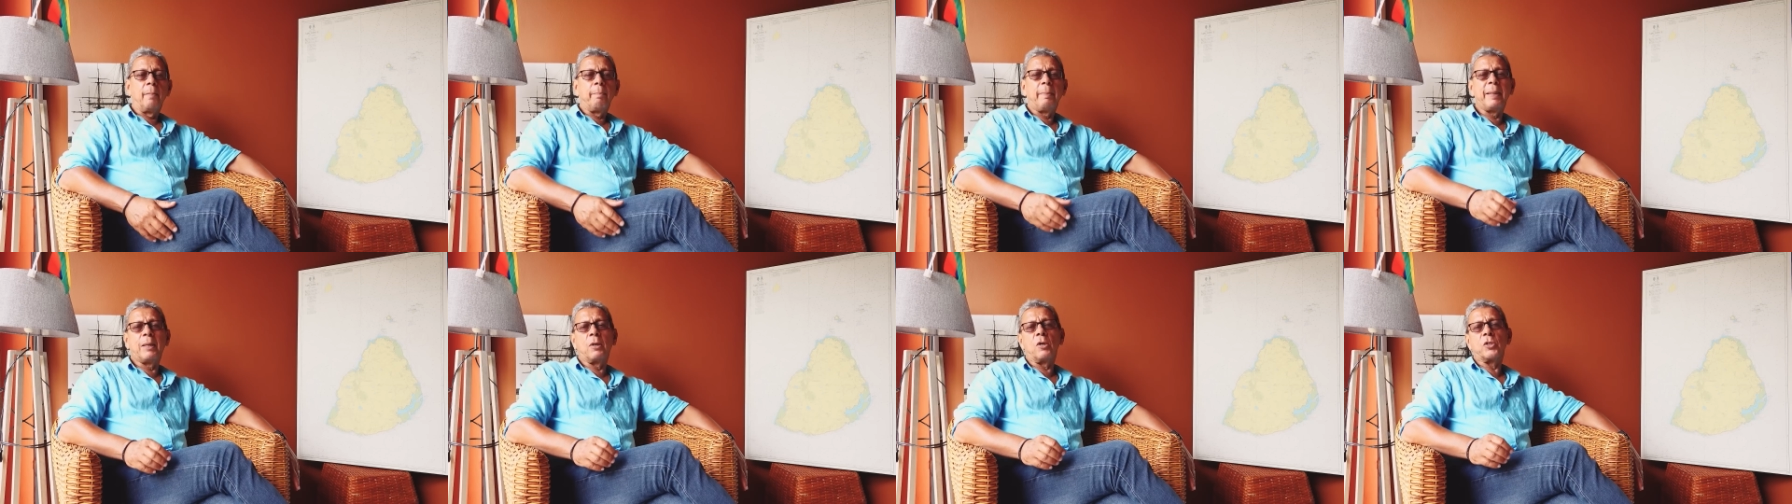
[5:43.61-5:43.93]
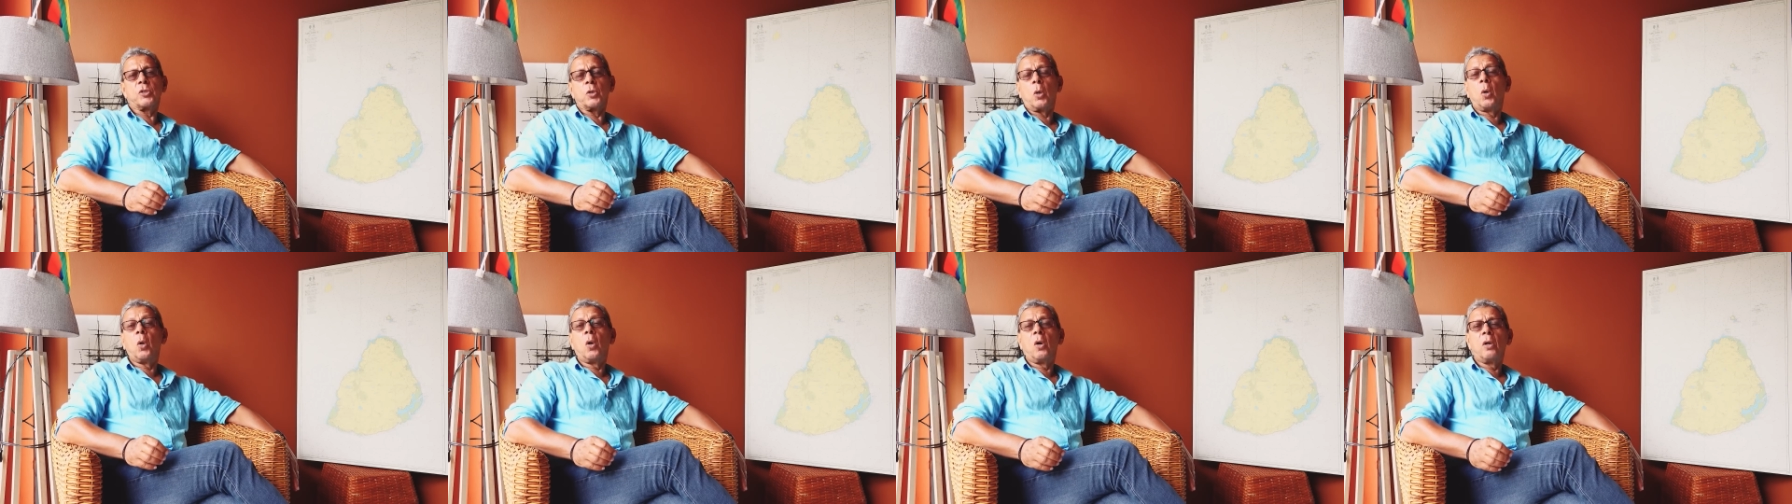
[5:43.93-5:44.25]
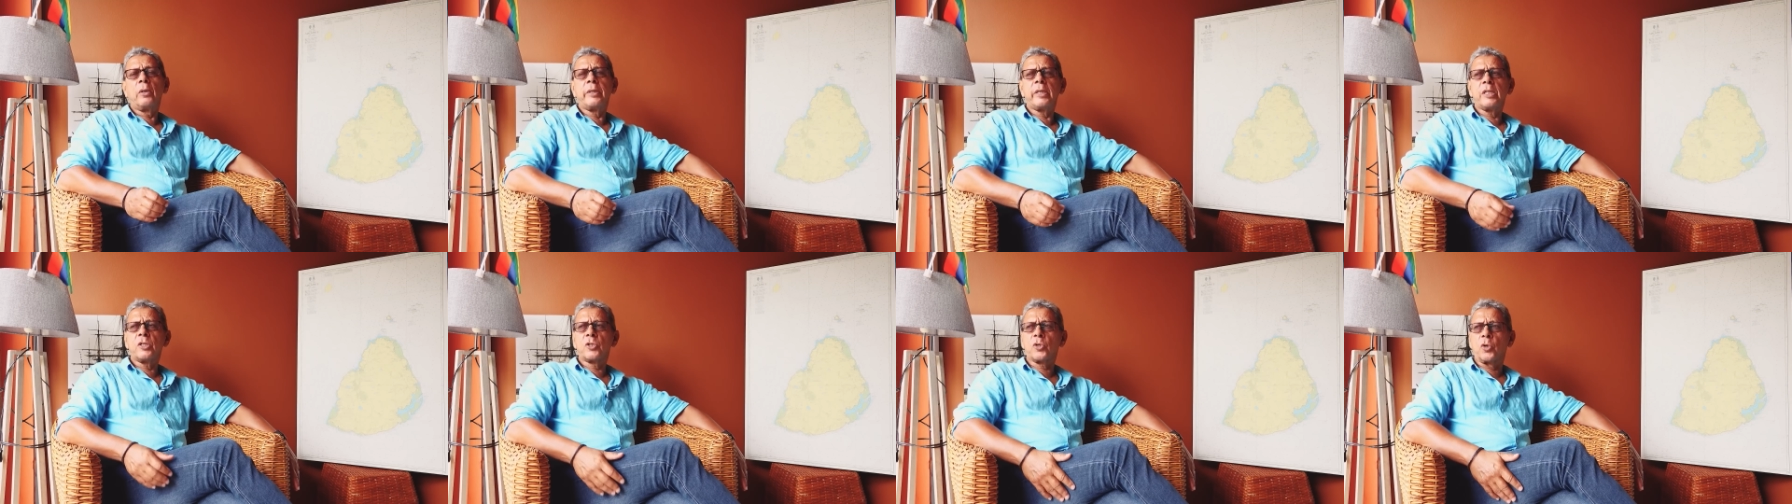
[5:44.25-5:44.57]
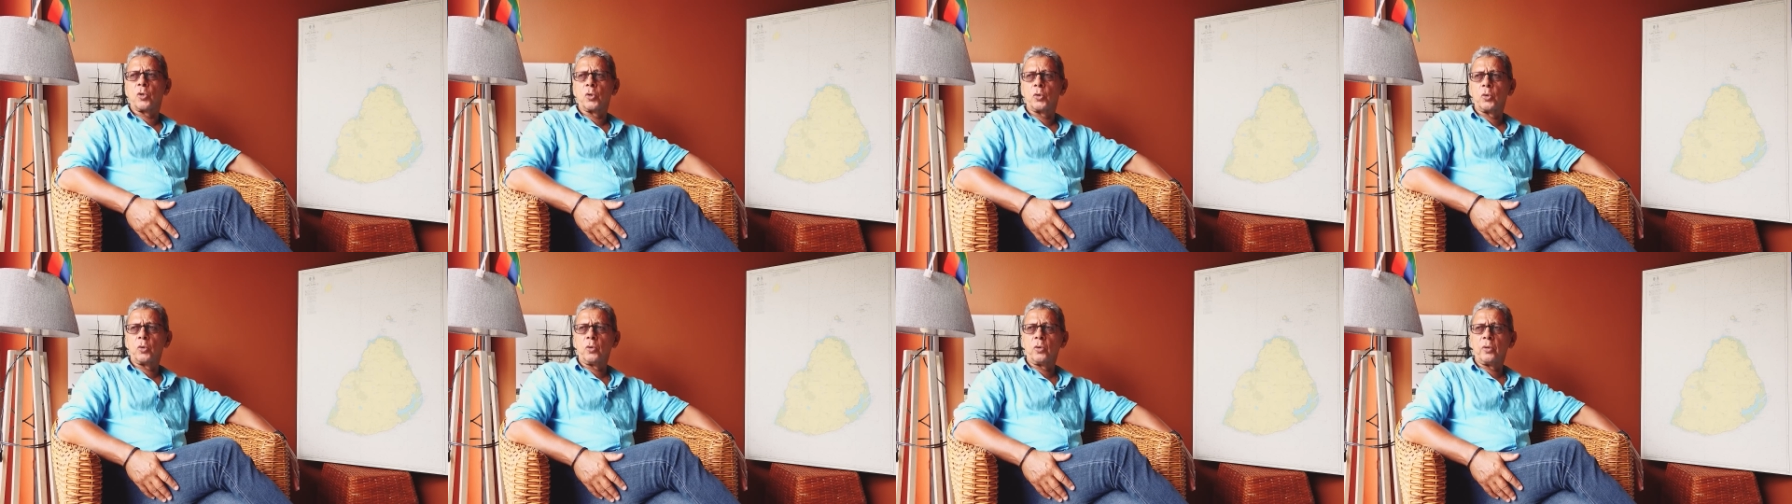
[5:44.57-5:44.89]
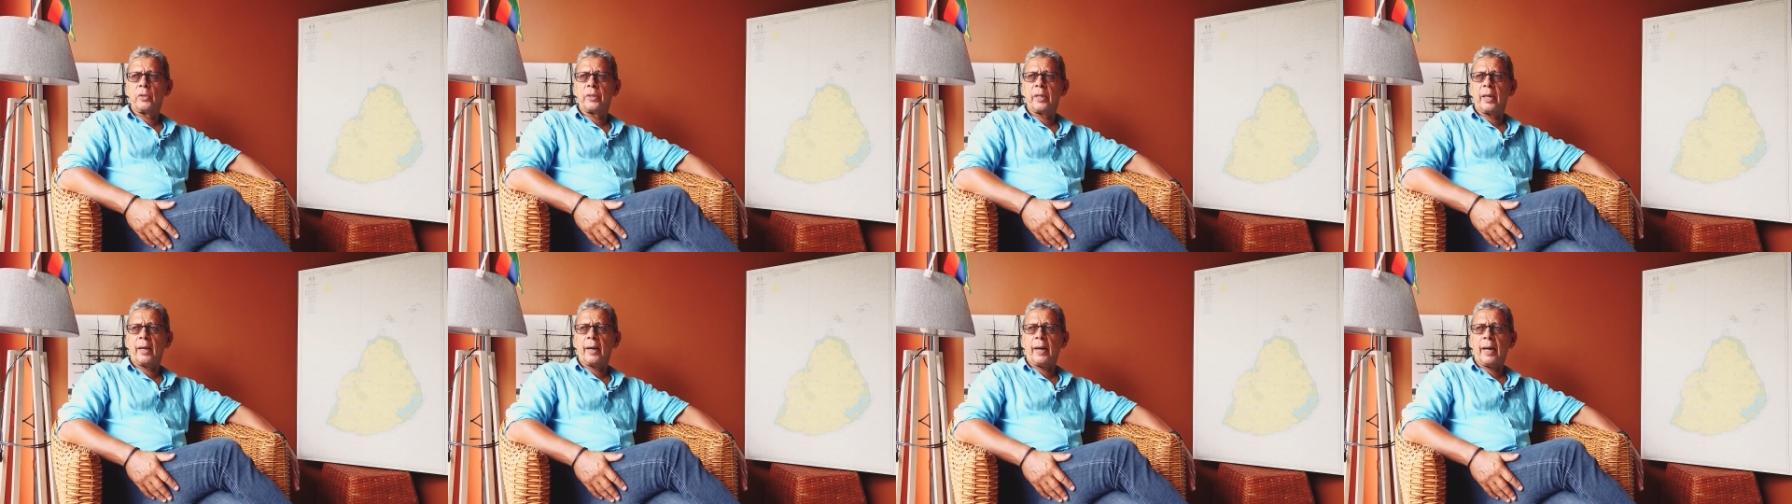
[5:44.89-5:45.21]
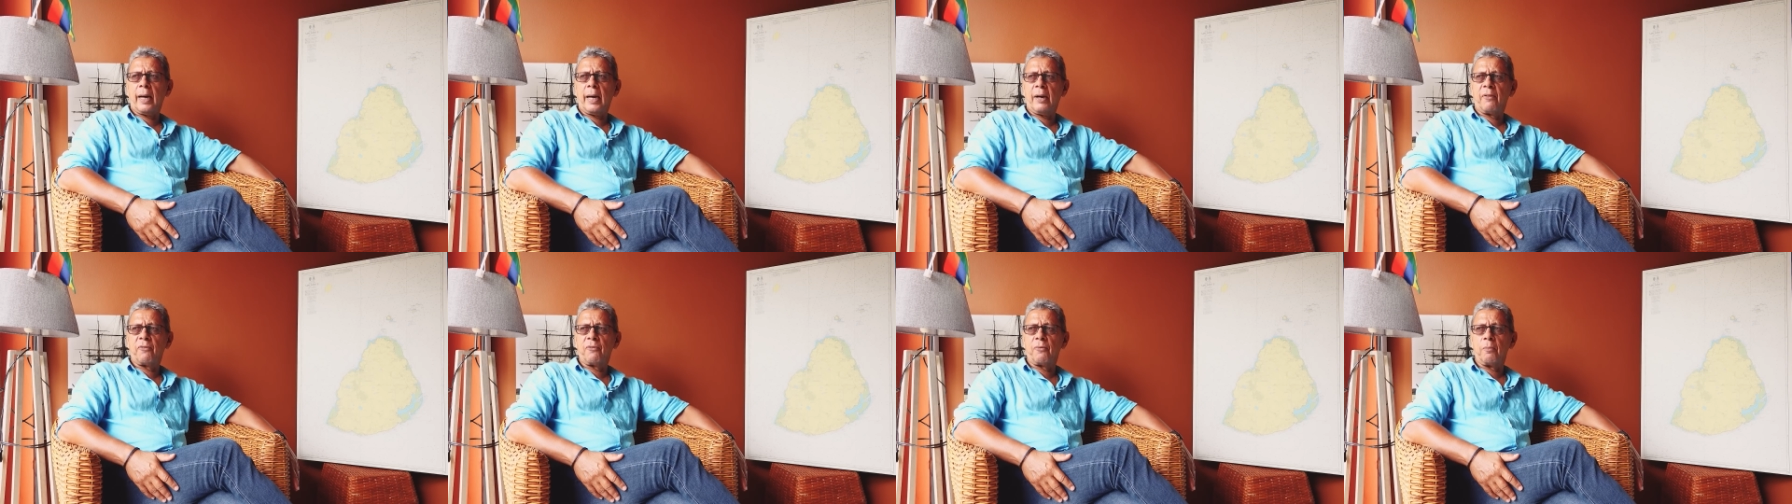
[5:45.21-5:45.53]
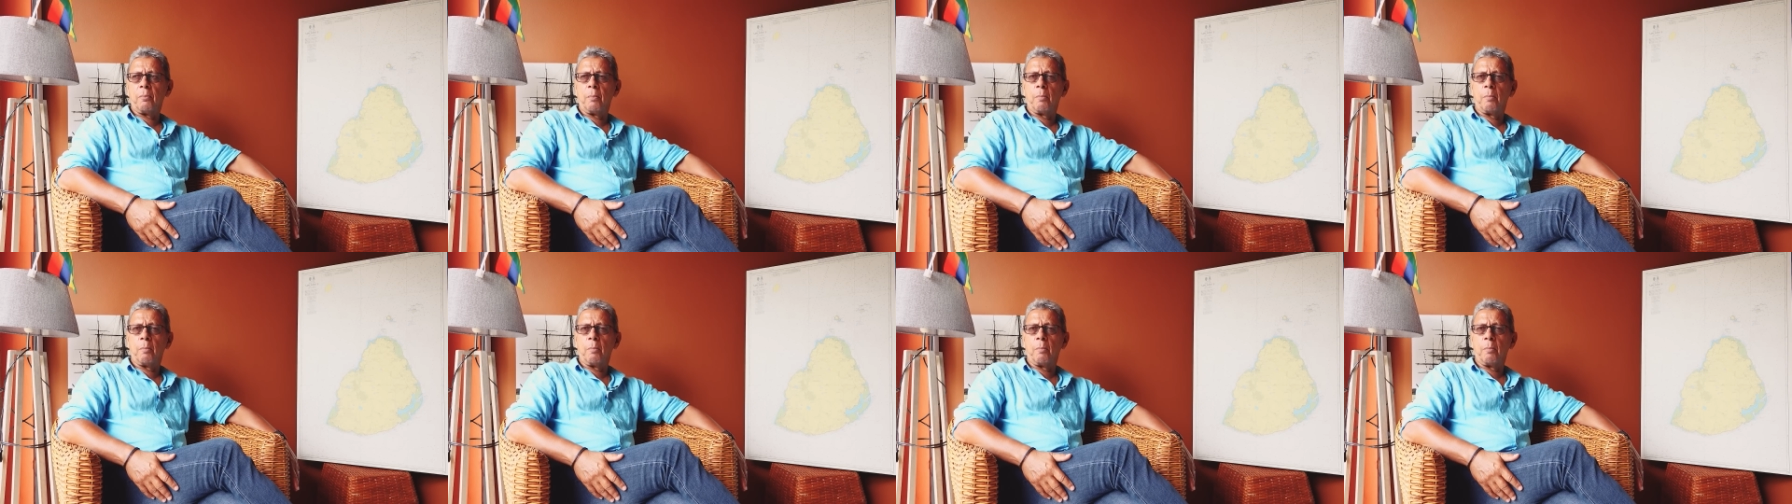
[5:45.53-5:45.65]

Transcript: because all these crew, they have